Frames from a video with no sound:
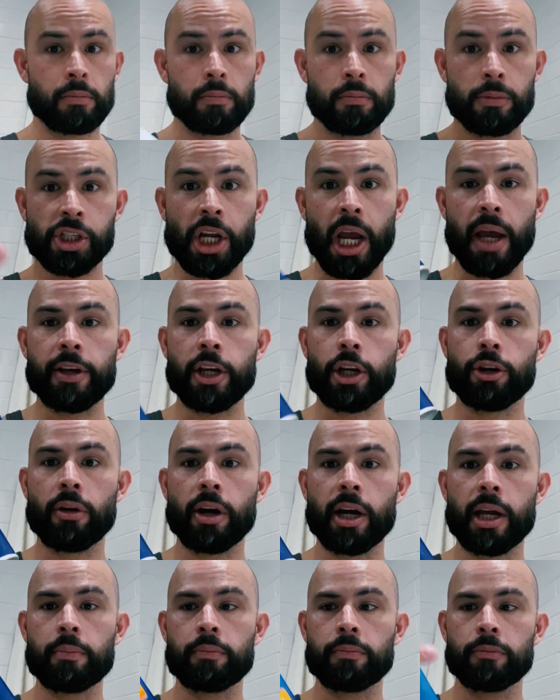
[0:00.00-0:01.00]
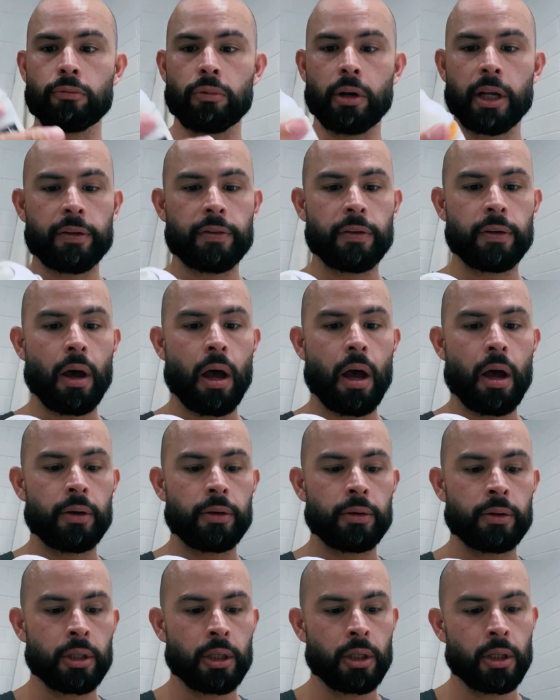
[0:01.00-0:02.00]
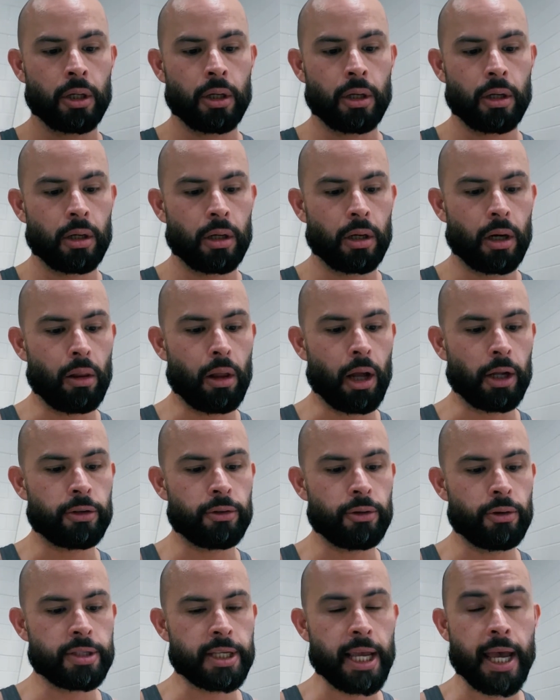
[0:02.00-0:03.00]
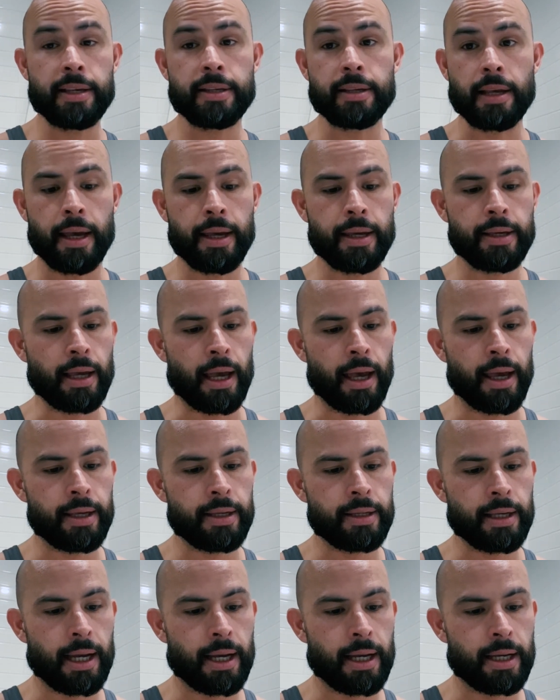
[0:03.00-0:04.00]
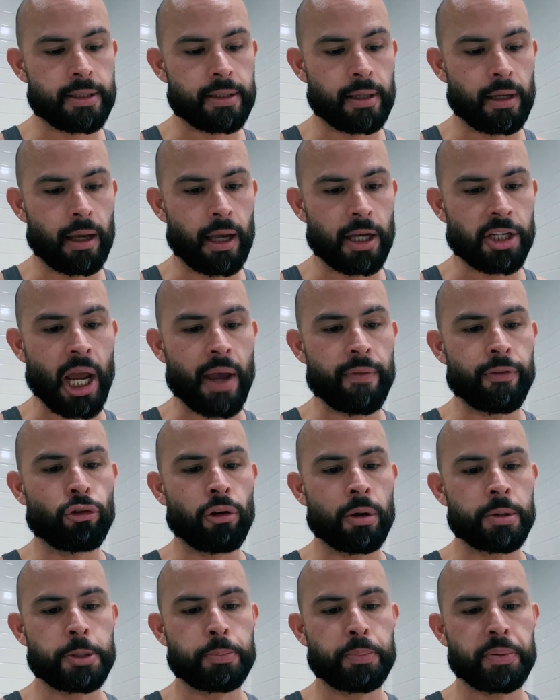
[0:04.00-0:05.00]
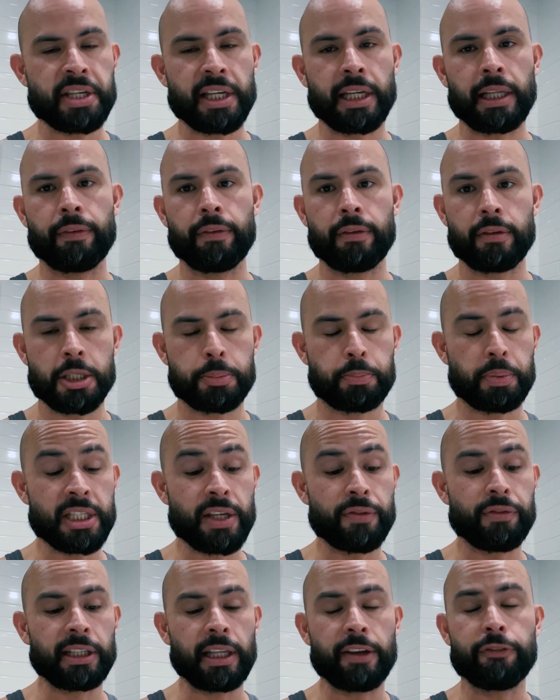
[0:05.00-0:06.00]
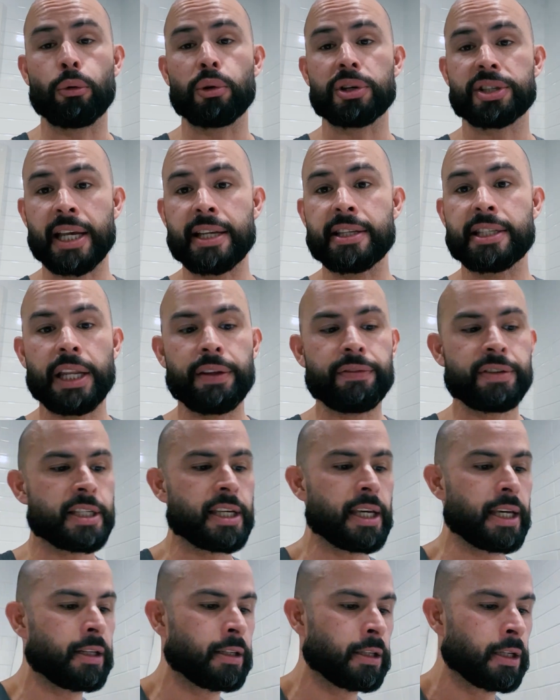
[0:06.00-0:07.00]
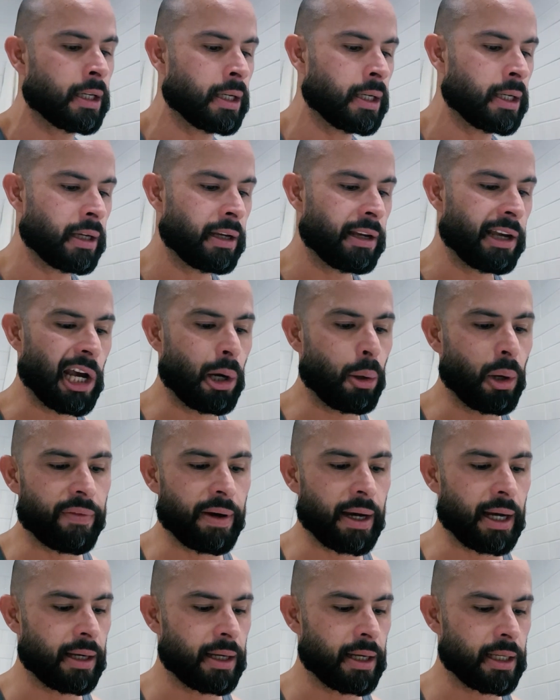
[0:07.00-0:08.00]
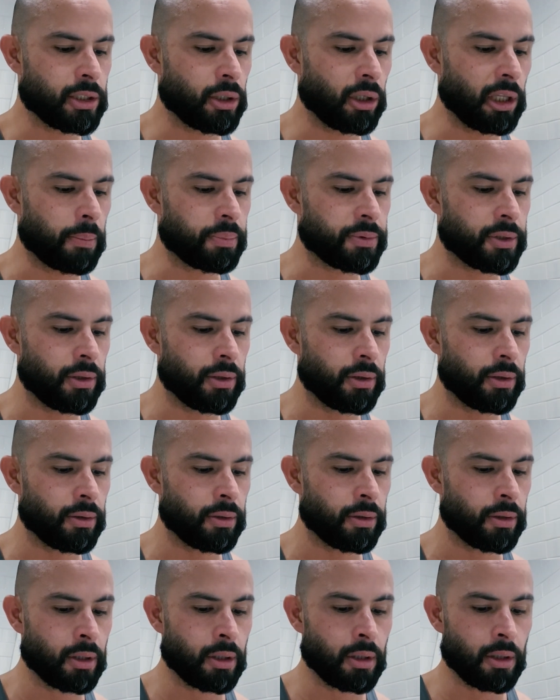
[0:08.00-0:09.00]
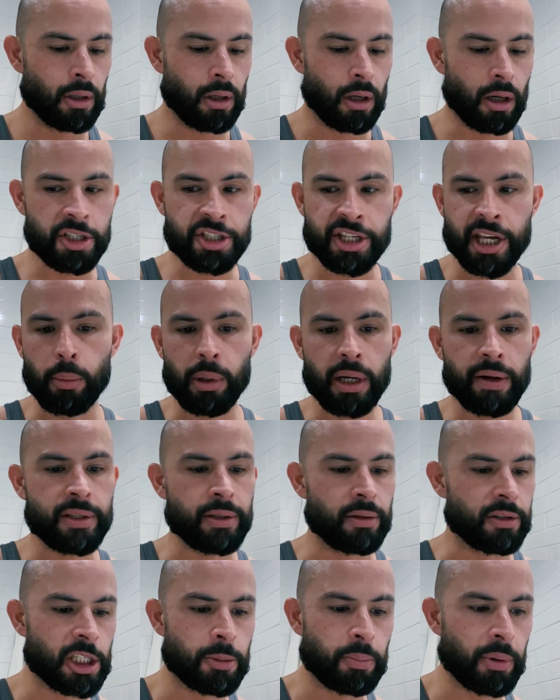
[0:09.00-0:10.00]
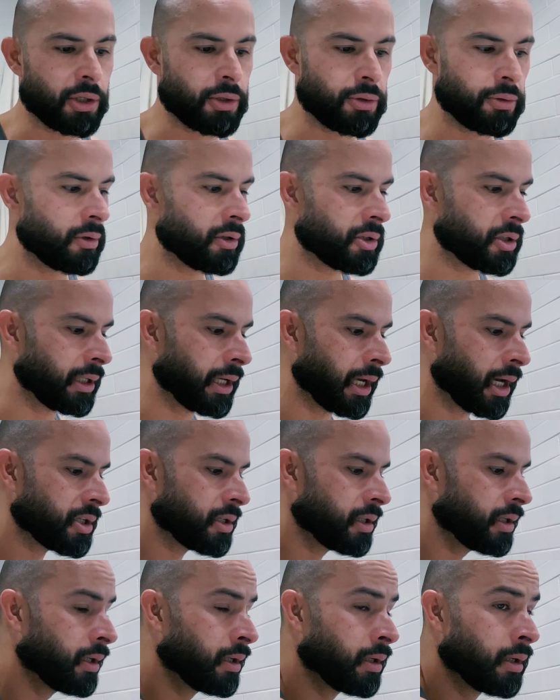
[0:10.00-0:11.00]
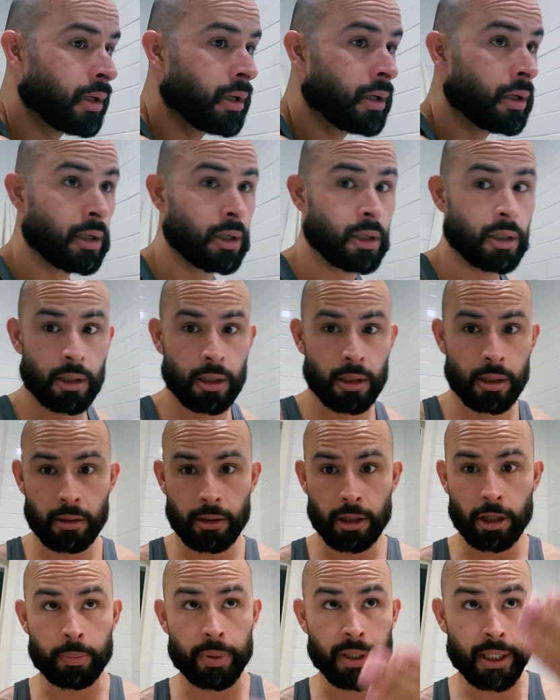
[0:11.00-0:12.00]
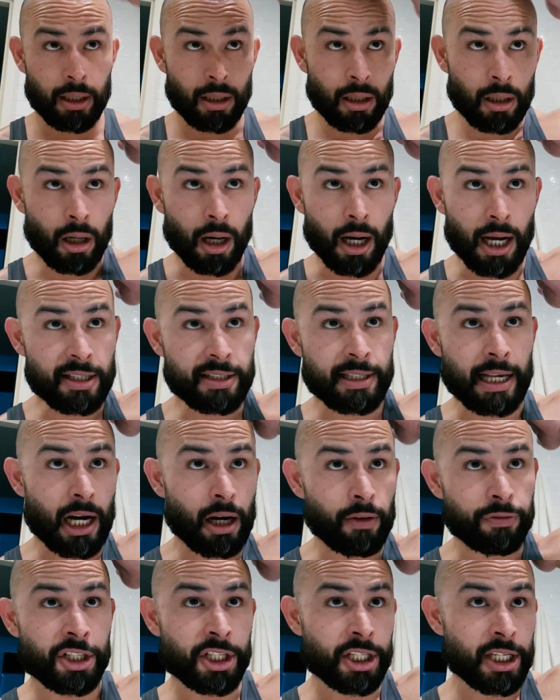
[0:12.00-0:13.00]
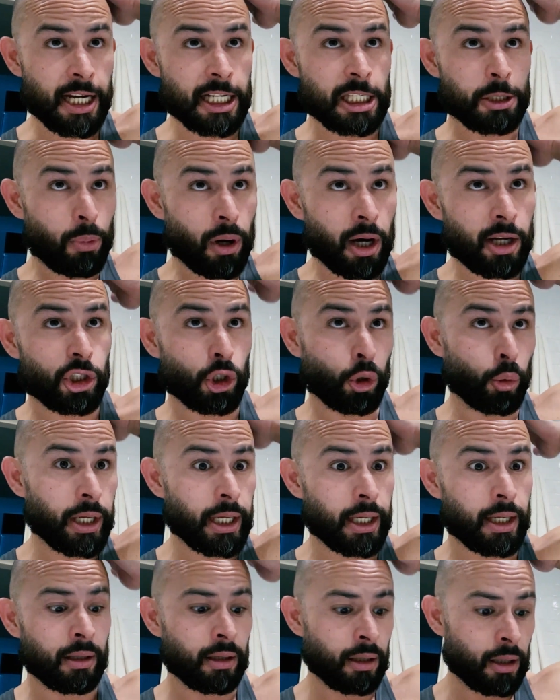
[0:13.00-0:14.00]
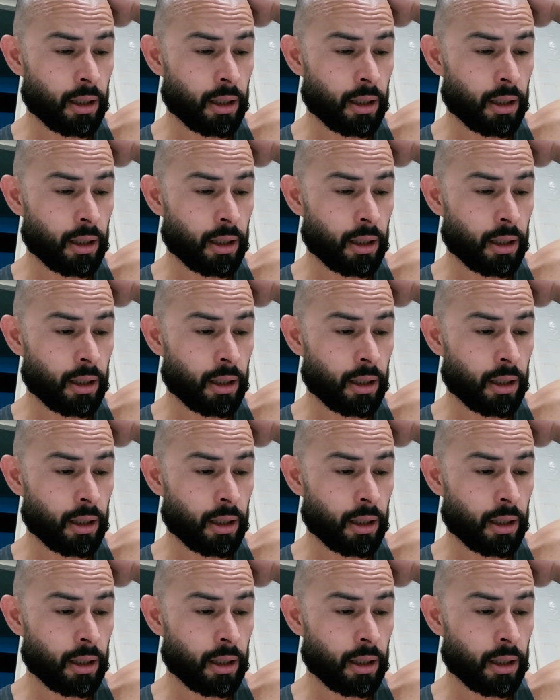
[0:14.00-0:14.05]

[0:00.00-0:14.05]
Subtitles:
Shaving cream, ready to go. I like to use a shaving cream specifically for sensitive skin. However, it's all up to you. I just get whatever's on special usually, actually. A little bit. I start off just by doing